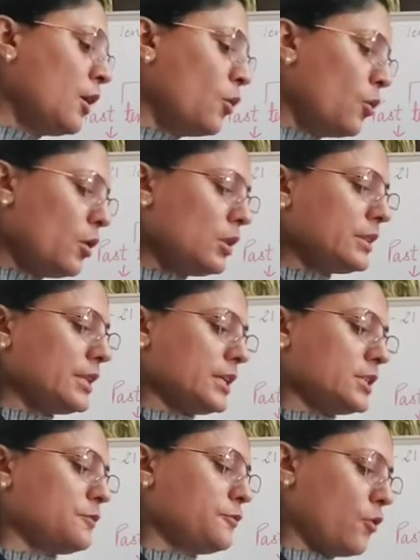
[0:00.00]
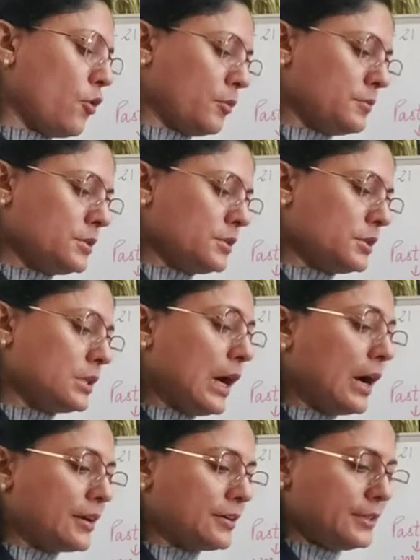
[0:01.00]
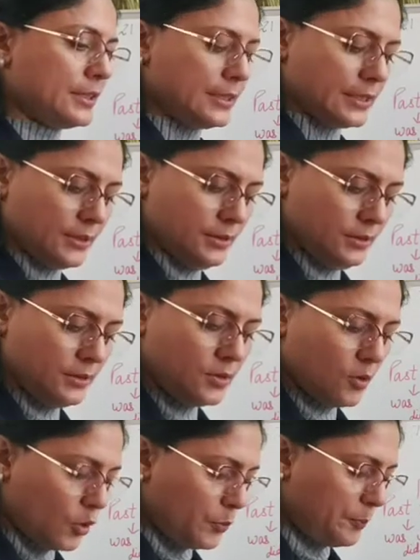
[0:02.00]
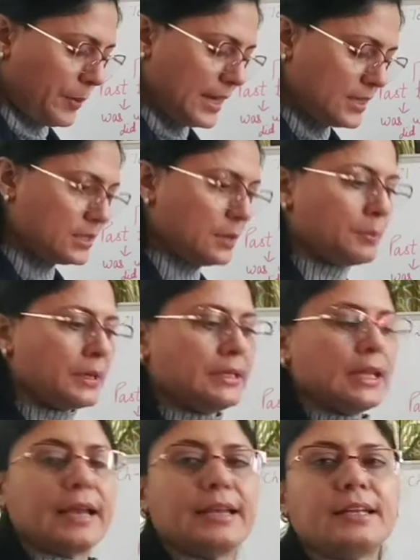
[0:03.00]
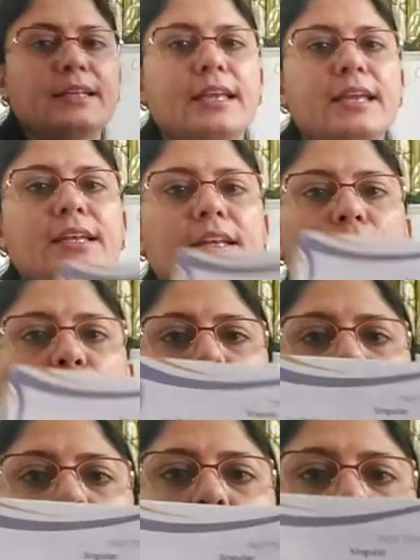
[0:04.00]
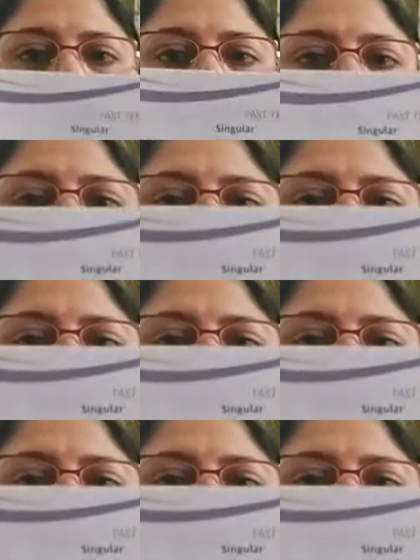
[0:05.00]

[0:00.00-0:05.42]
All these forms are written on page number 98 in your book.